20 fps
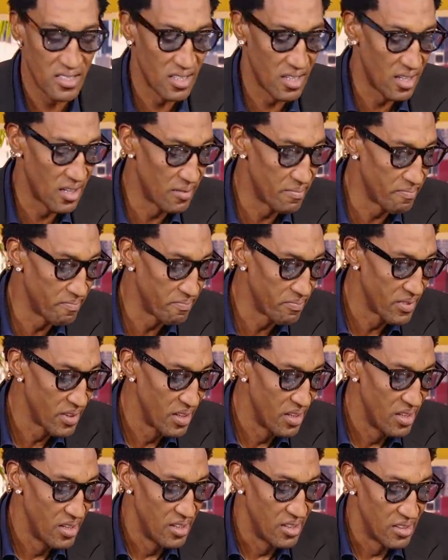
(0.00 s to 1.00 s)
um,
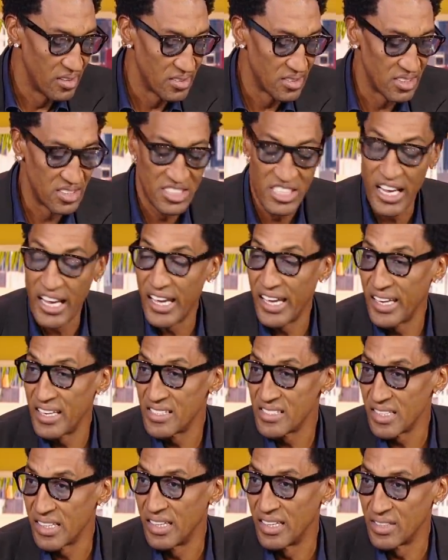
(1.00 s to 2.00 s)
the
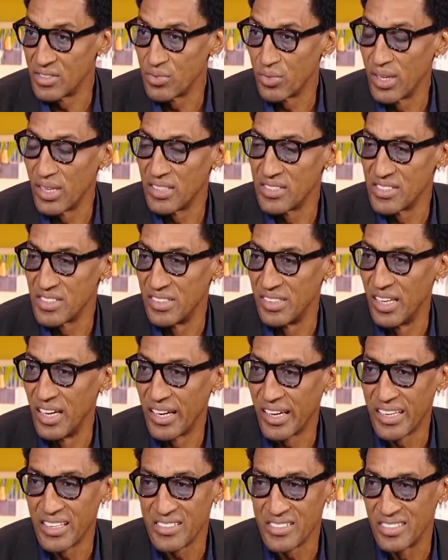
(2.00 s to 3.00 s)
Jazz as well as the
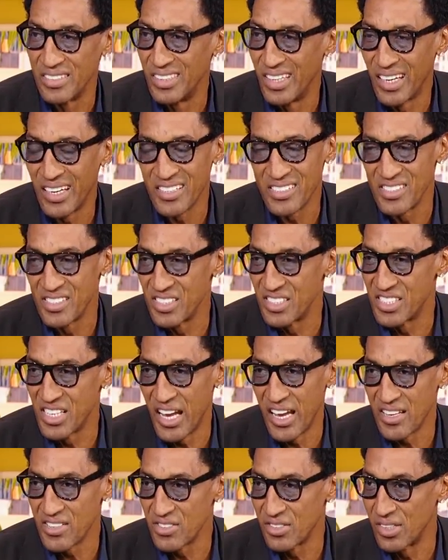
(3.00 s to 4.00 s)
Nuggets. The Nuggets and the
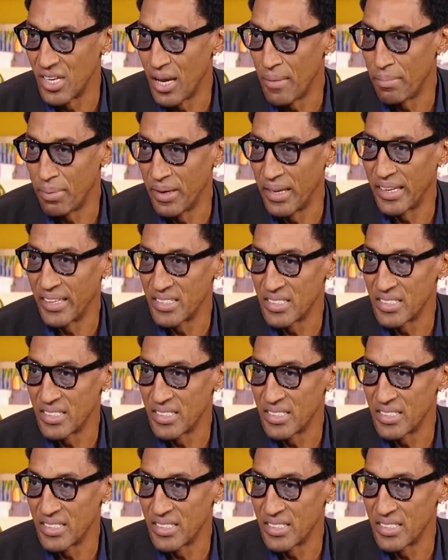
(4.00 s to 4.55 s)
Jazz are not playing